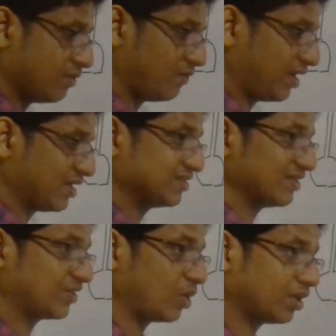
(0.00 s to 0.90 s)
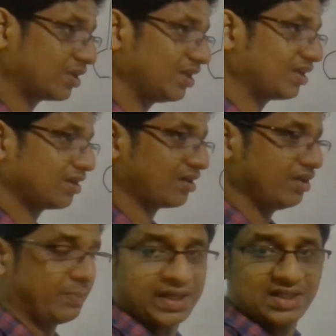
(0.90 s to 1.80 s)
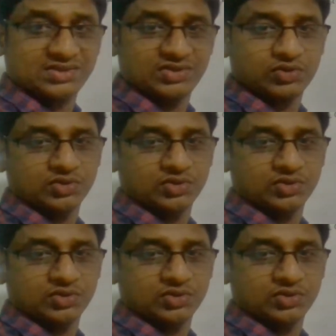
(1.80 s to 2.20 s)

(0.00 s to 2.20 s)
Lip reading: what is the total current passed through